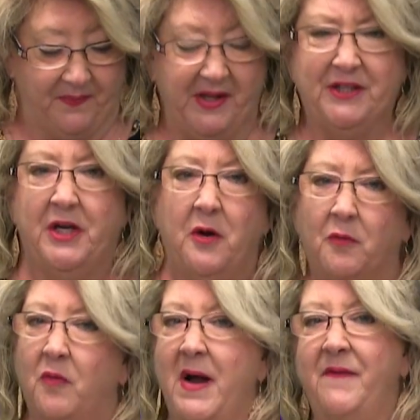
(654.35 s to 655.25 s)
This
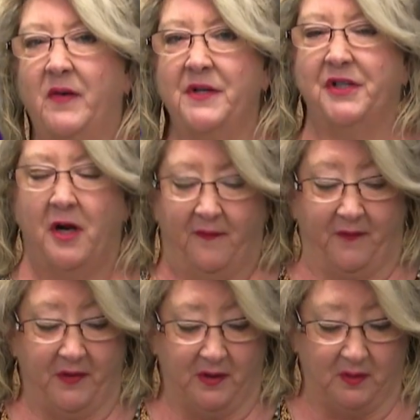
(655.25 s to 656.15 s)
reverence
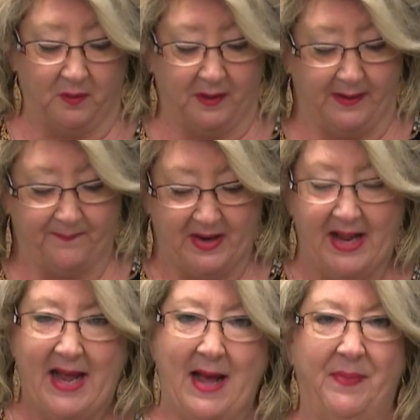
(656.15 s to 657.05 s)
for the Lord
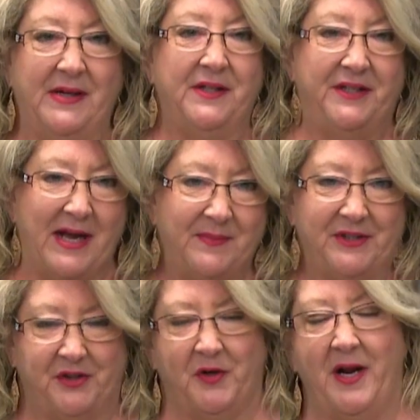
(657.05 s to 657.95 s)
had been
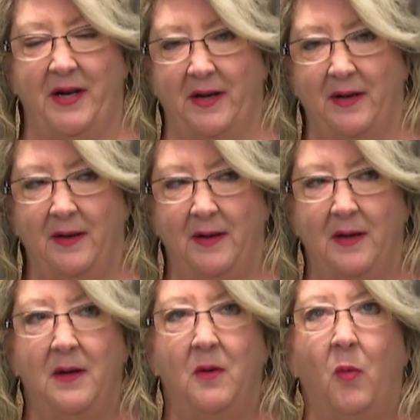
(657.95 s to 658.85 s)
demonstrated
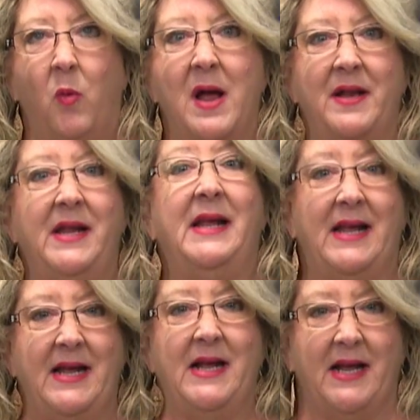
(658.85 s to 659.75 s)
when he
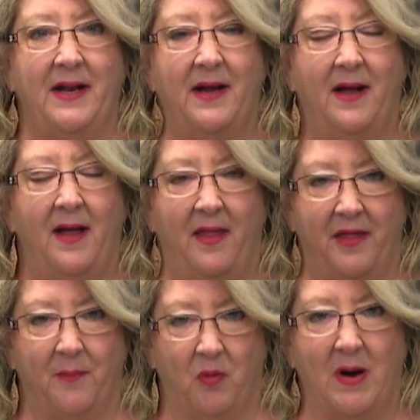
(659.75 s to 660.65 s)
hid
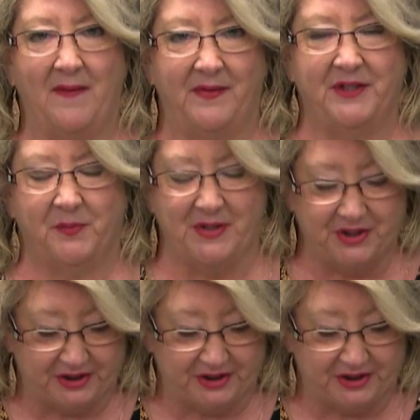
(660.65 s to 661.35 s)
the prophets, when